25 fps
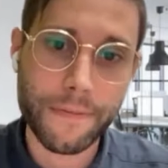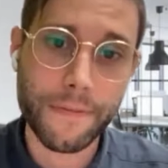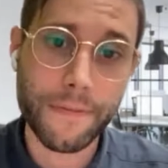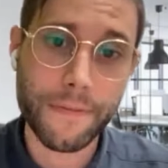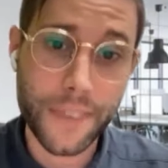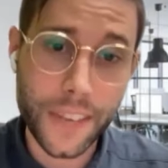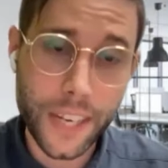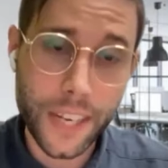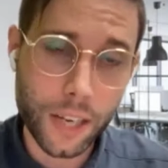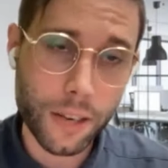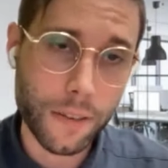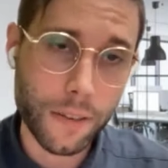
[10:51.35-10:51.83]

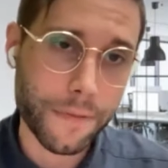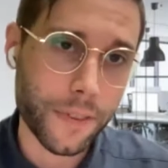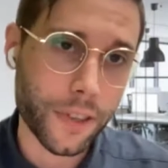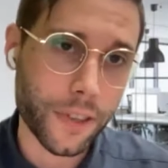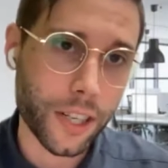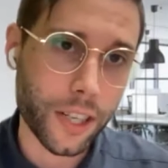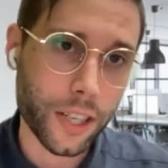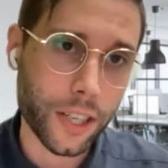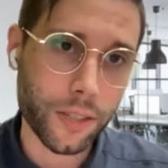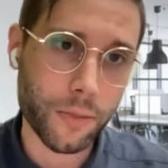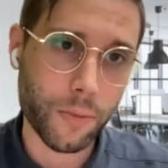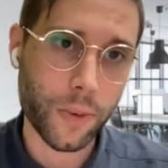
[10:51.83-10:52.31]
video
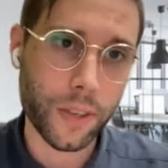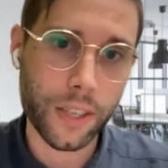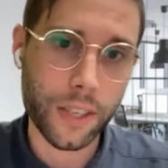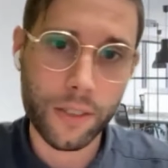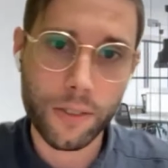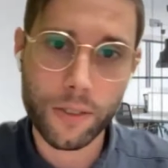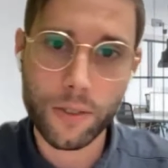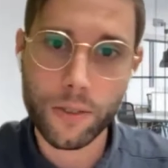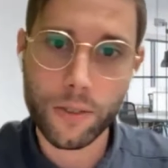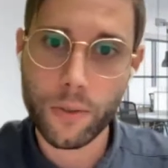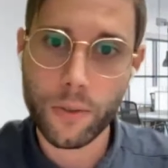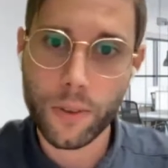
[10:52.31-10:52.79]
footage where
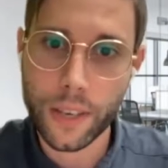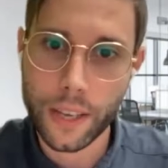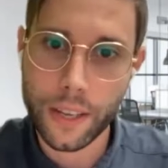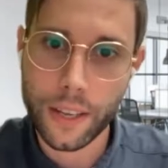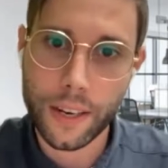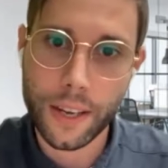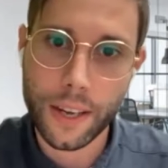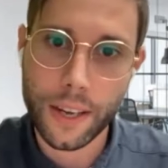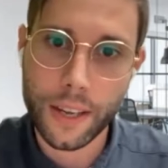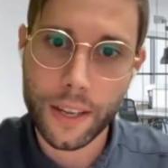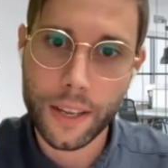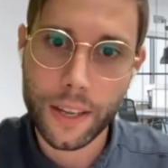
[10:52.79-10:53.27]
these two
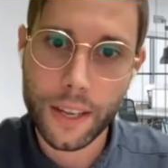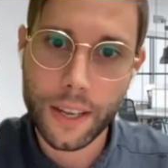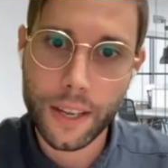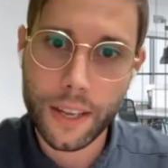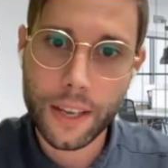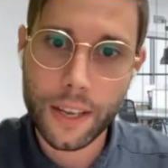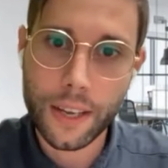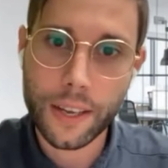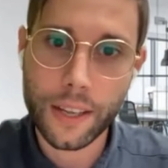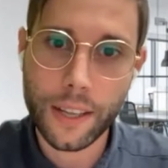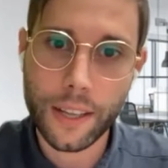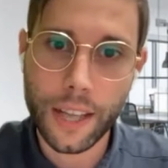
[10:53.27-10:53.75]
can
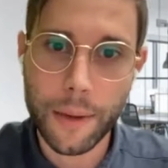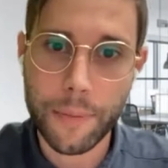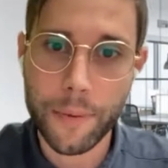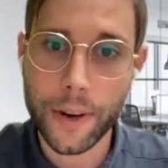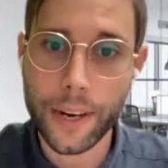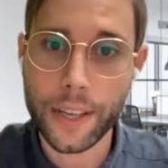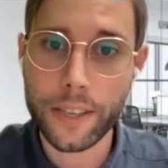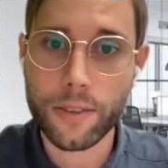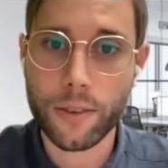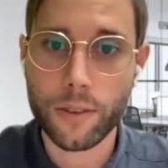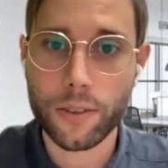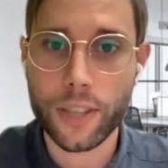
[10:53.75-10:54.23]
collaborate.